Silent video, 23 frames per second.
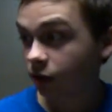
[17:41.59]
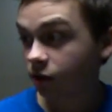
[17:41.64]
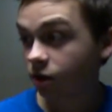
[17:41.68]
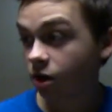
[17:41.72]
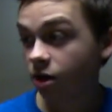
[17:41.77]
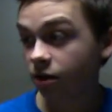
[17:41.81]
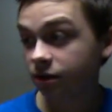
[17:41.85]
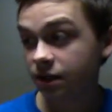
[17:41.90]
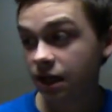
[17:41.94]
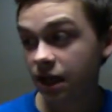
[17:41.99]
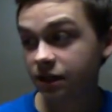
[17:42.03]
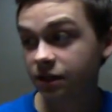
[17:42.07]
it
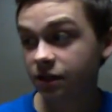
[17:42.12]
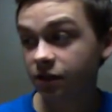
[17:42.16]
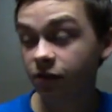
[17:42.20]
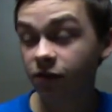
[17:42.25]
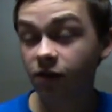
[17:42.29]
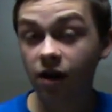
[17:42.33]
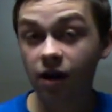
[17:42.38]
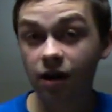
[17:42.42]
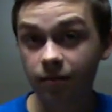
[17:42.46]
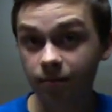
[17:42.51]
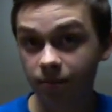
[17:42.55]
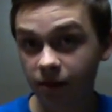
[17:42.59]
contacts the
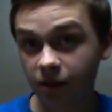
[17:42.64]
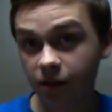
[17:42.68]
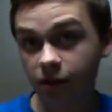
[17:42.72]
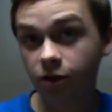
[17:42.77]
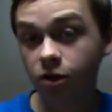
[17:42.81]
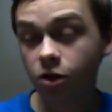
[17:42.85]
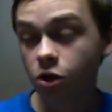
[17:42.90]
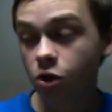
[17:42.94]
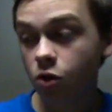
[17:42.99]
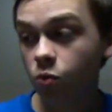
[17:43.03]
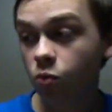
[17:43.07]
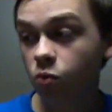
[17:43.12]
firing pin,
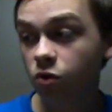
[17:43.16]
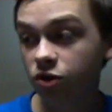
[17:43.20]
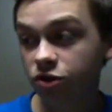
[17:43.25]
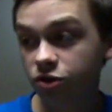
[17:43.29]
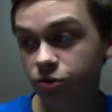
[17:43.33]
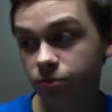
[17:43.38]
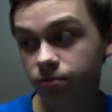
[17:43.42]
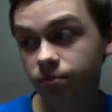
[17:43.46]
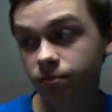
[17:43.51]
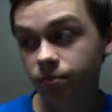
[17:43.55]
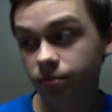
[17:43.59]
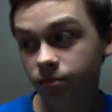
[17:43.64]

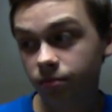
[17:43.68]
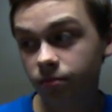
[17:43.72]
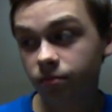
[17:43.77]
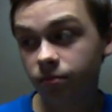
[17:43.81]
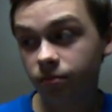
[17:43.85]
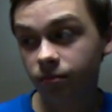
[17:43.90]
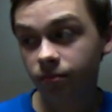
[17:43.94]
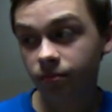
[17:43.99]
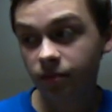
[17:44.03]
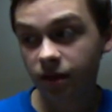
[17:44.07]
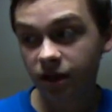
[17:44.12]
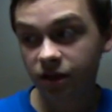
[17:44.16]
which
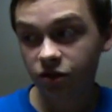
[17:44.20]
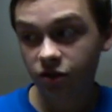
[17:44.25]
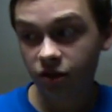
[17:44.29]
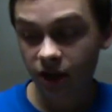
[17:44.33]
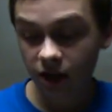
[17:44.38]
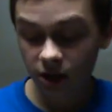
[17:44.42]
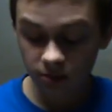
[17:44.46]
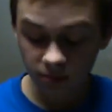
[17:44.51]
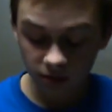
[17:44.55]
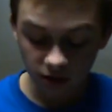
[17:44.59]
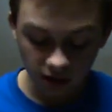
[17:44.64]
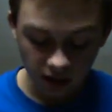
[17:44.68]
makes your
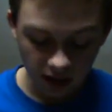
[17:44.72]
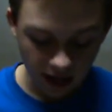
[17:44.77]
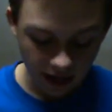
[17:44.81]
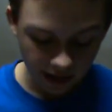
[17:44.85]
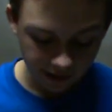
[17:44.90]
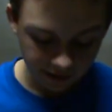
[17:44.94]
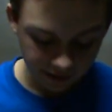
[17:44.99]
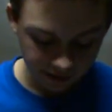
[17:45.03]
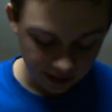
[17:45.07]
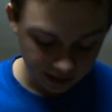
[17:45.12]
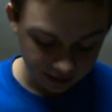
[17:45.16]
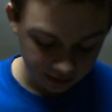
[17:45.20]
hammer
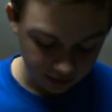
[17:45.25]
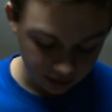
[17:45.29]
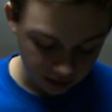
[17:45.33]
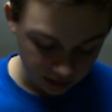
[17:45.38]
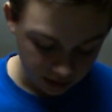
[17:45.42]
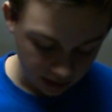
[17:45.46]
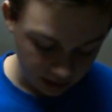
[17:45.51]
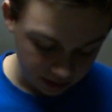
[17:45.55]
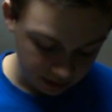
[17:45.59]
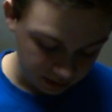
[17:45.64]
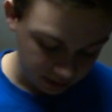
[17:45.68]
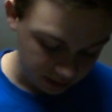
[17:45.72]
last. That's a good
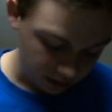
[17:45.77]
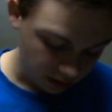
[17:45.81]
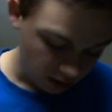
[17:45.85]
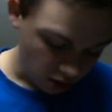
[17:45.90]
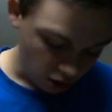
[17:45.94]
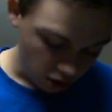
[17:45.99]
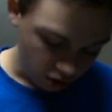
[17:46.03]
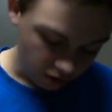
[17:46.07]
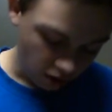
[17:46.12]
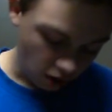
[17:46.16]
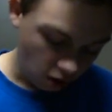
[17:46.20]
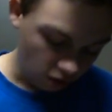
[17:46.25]
idea.
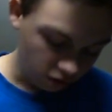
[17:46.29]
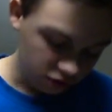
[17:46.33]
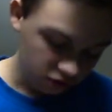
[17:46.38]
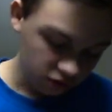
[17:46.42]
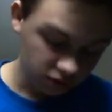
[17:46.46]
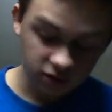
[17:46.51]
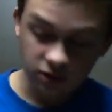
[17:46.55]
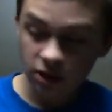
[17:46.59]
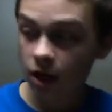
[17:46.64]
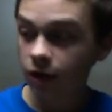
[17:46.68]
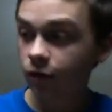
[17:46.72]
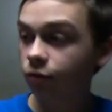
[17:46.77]
Also,
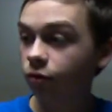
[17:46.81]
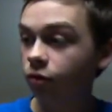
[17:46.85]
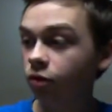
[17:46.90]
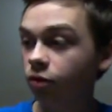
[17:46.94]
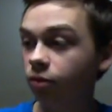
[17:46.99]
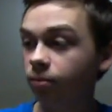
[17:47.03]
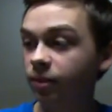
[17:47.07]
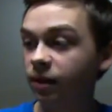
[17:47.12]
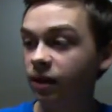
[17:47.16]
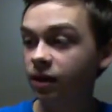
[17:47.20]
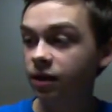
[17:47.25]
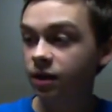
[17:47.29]
it's got a roller
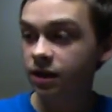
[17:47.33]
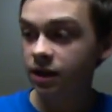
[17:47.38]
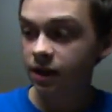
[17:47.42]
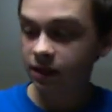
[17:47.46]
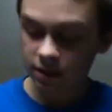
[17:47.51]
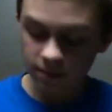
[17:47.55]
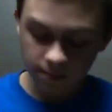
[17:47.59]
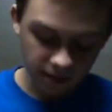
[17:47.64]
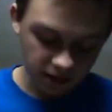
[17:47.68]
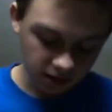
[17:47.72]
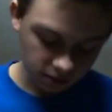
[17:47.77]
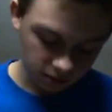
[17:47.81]
bearing.
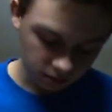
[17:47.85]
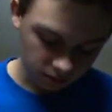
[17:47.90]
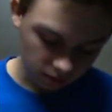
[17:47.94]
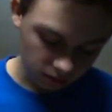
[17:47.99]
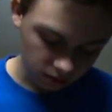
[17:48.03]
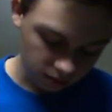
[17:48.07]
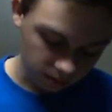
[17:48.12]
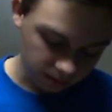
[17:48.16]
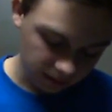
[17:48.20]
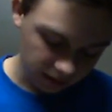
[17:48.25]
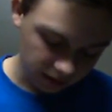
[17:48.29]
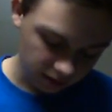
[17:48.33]
It's a bigger
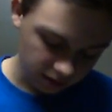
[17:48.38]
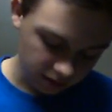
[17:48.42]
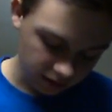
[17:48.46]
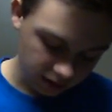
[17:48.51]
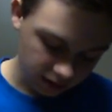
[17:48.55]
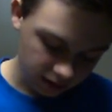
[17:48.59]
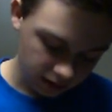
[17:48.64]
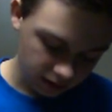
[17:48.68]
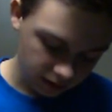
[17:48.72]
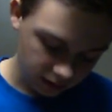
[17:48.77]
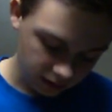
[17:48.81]
roller bearing,